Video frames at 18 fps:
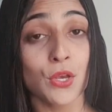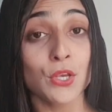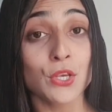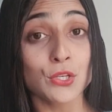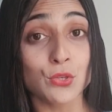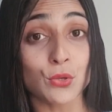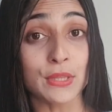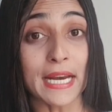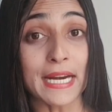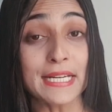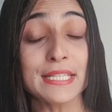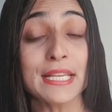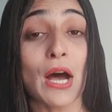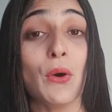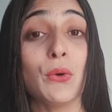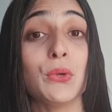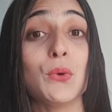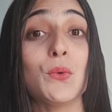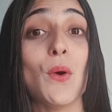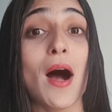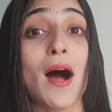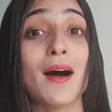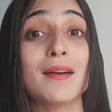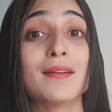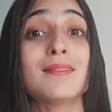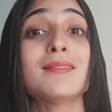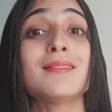So that's how you
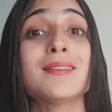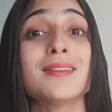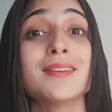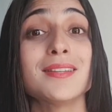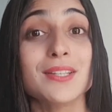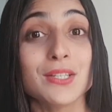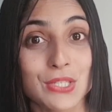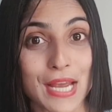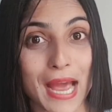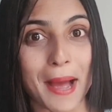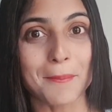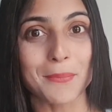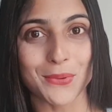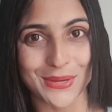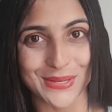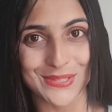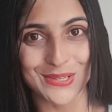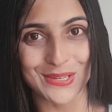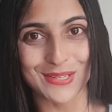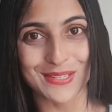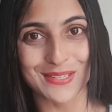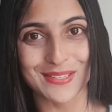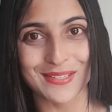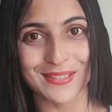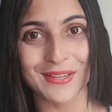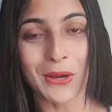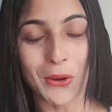are damn rigid.
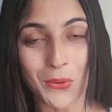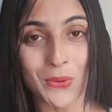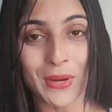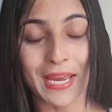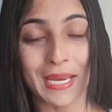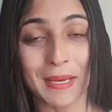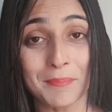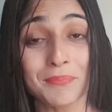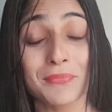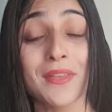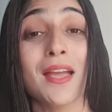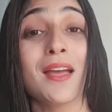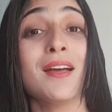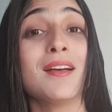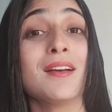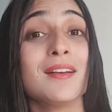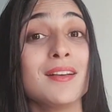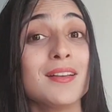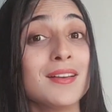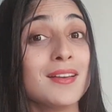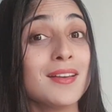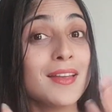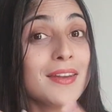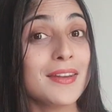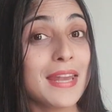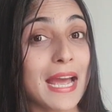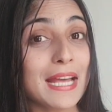Okay?
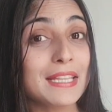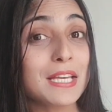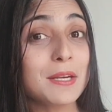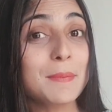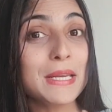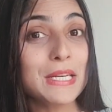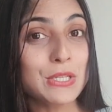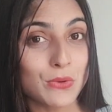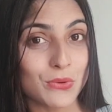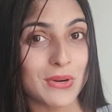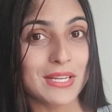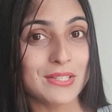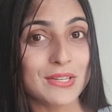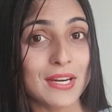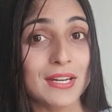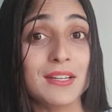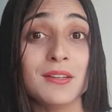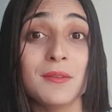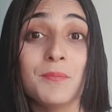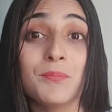Neither be too rigid